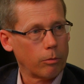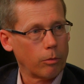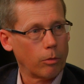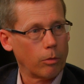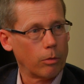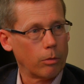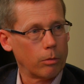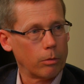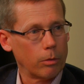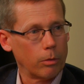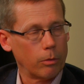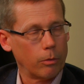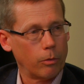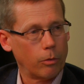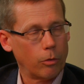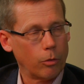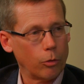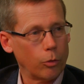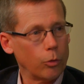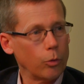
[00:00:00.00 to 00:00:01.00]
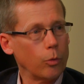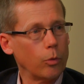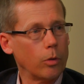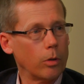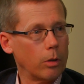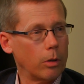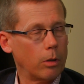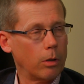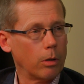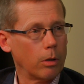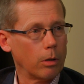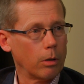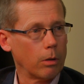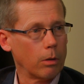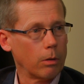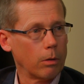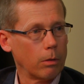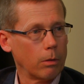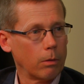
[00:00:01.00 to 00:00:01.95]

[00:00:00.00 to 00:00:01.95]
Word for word: or you know diluted uh,